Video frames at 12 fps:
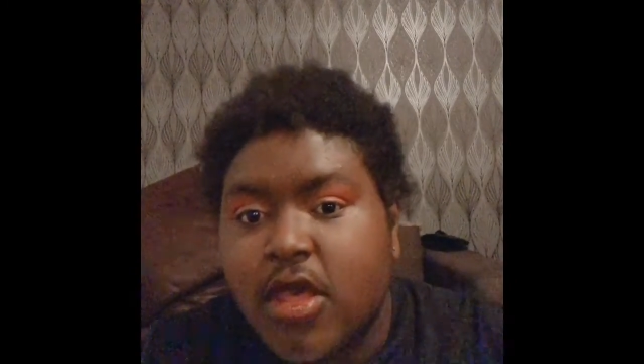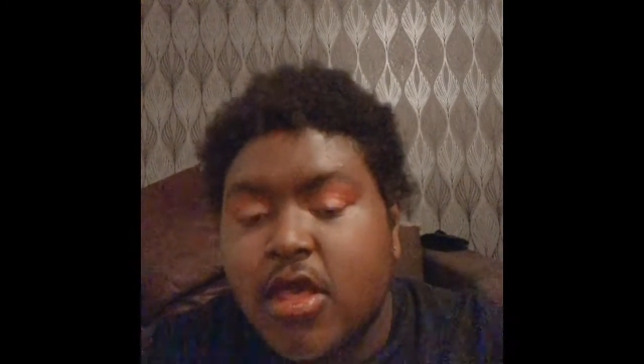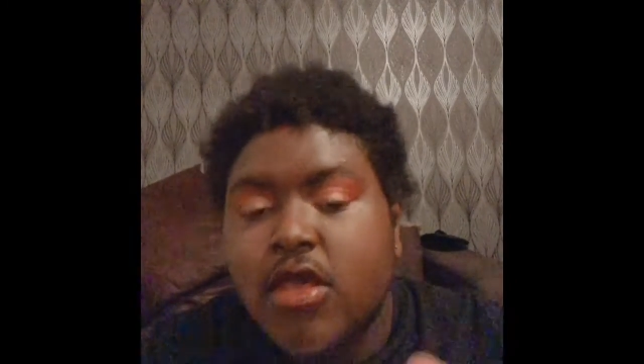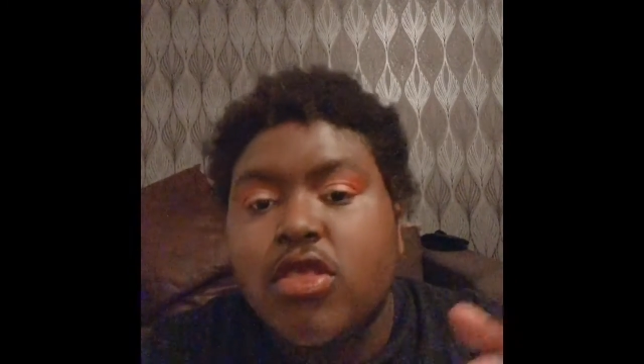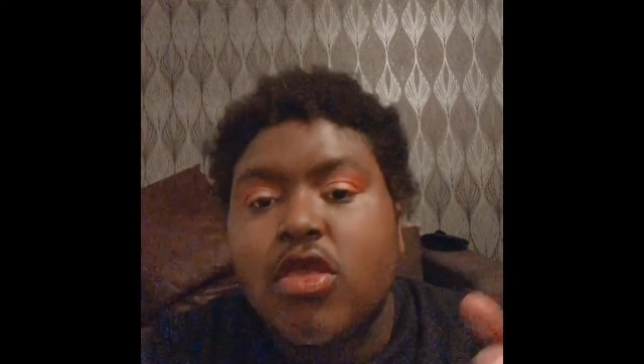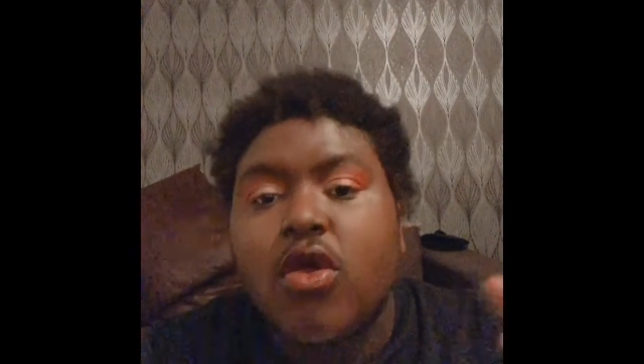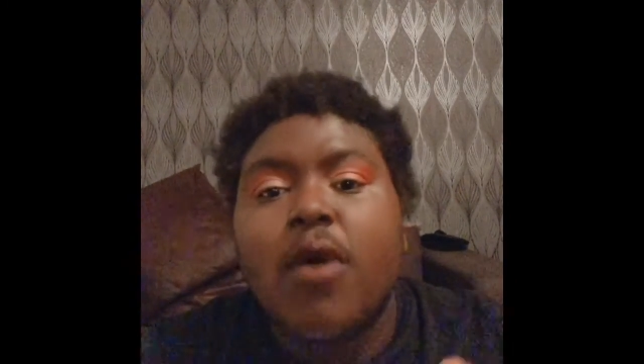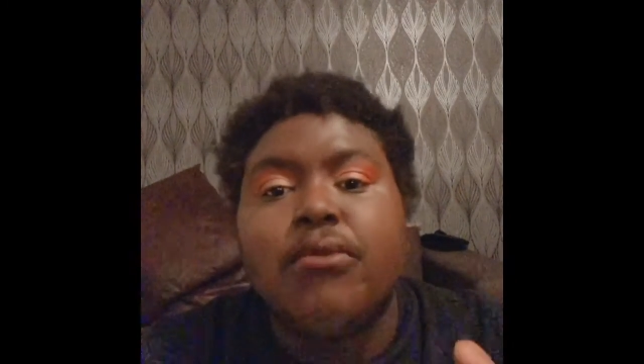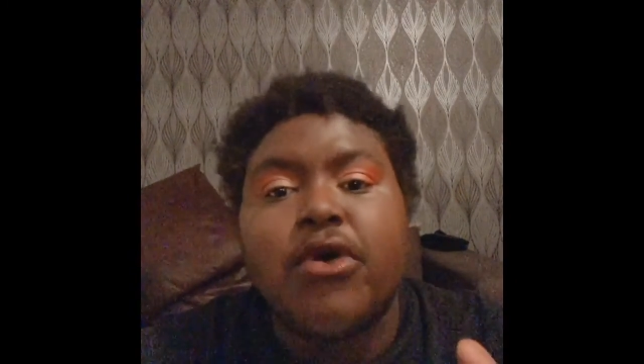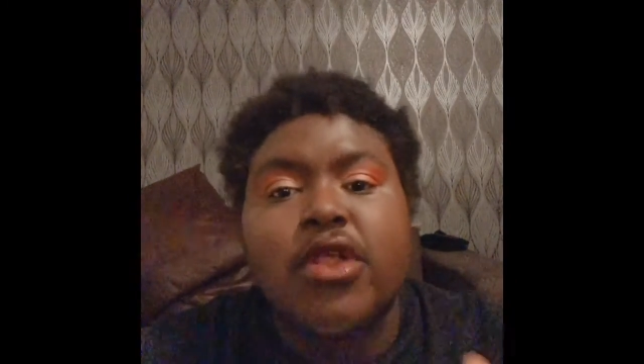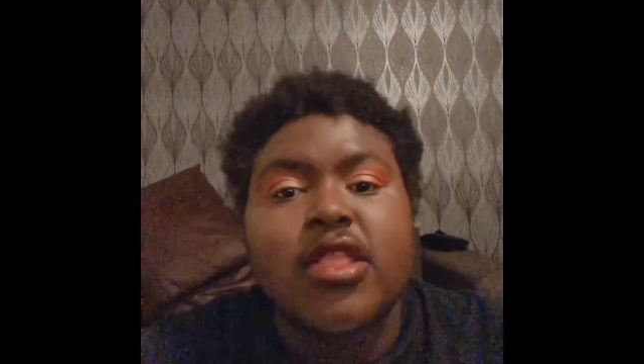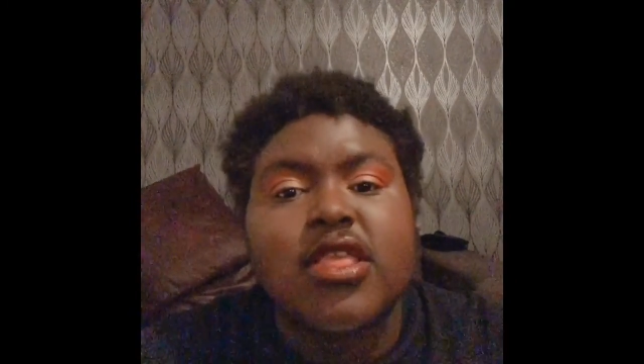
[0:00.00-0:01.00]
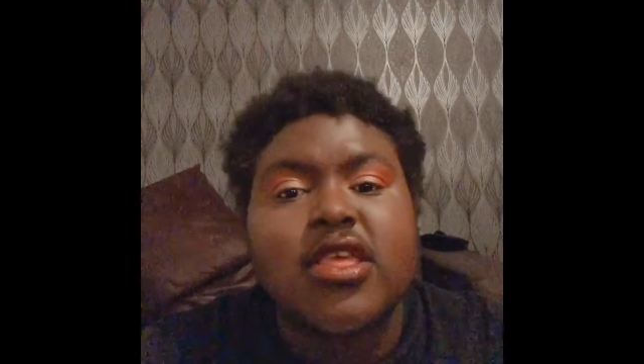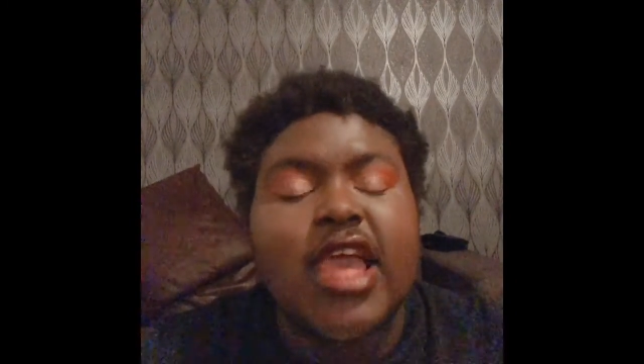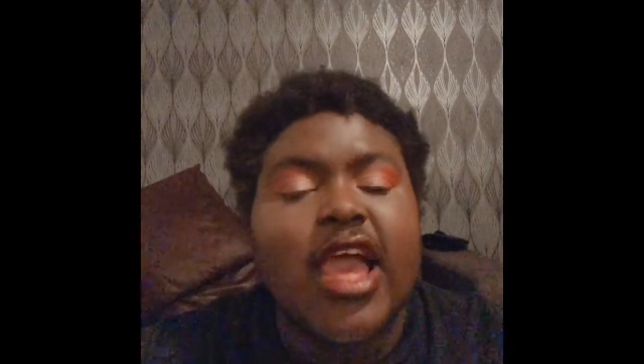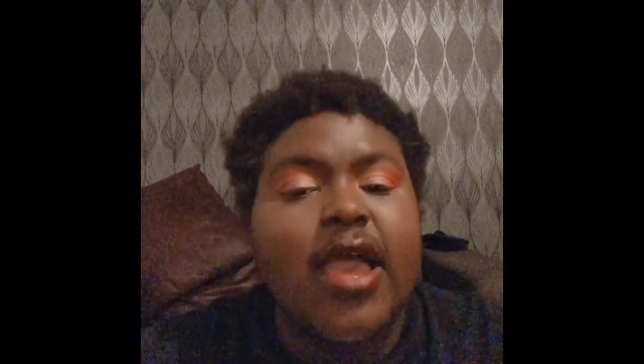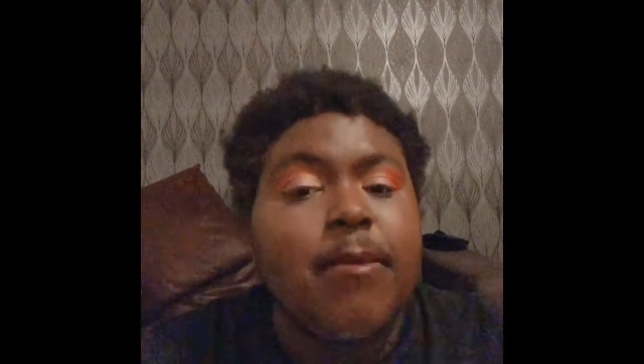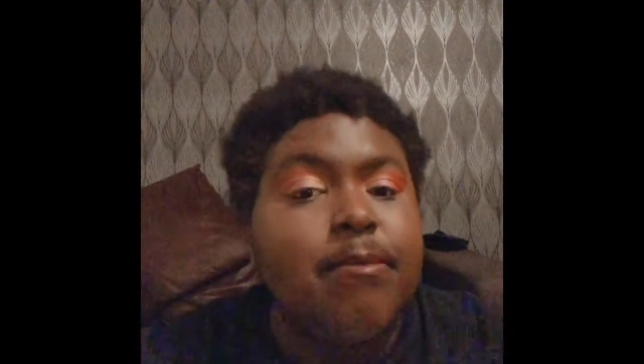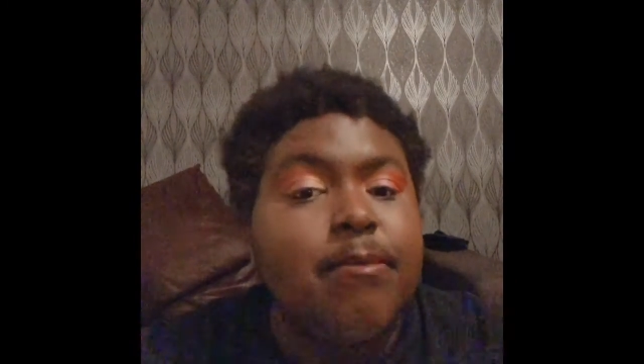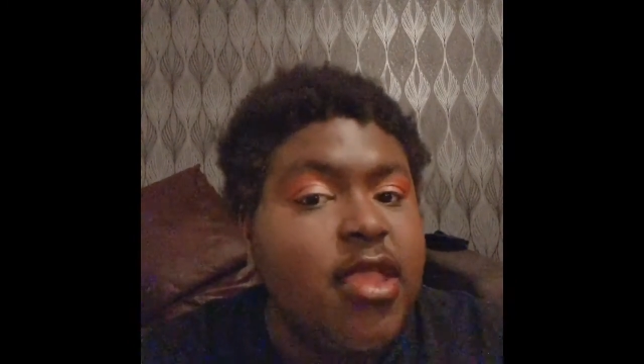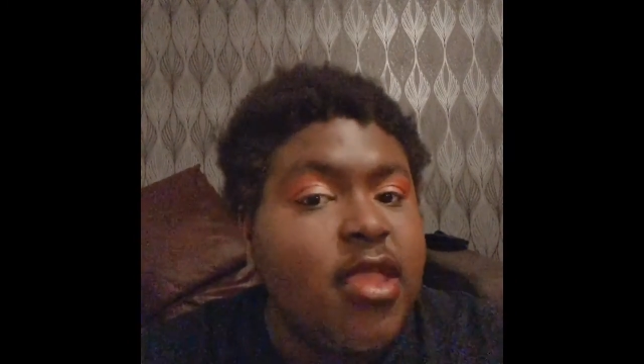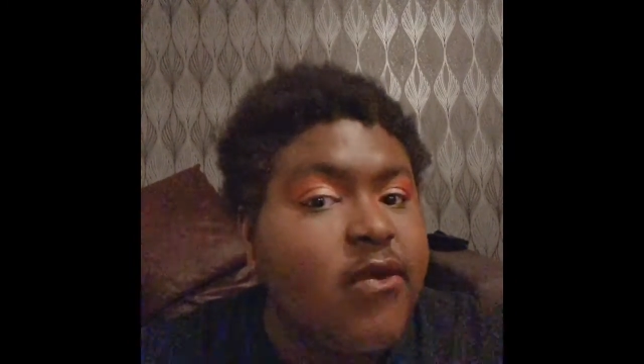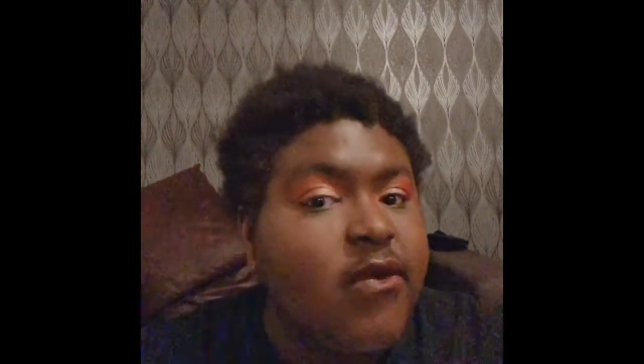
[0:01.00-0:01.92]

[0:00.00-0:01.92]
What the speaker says: So a product can be